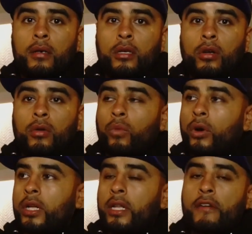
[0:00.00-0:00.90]
you know,
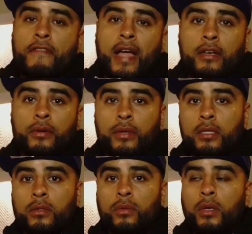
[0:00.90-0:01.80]
work in their
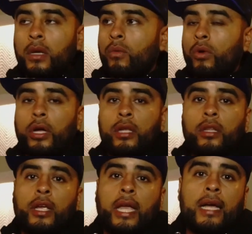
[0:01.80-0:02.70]
factories, work at
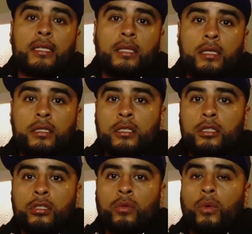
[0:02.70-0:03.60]
their gas
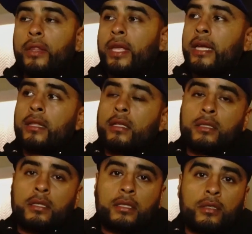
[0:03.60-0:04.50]
stations, you know, while they get the
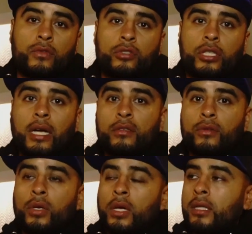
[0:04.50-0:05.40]
successful
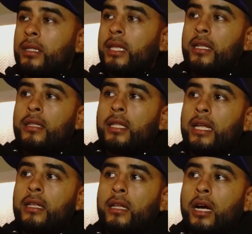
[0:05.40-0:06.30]
jobs that
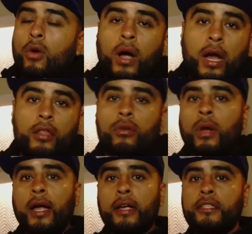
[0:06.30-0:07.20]
they acquire through
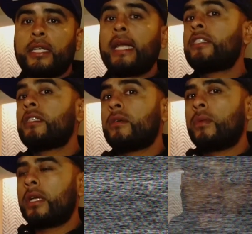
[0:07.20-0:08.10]
higher education and
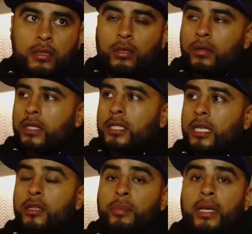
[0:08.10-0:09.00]
whatnot. So they
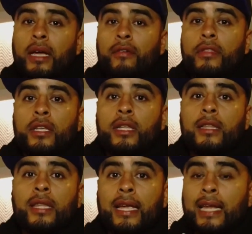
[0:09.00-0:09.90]
tell you be everything
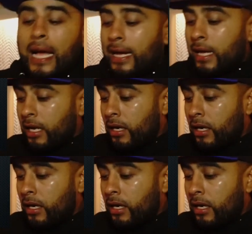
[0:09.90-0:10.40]
that they not.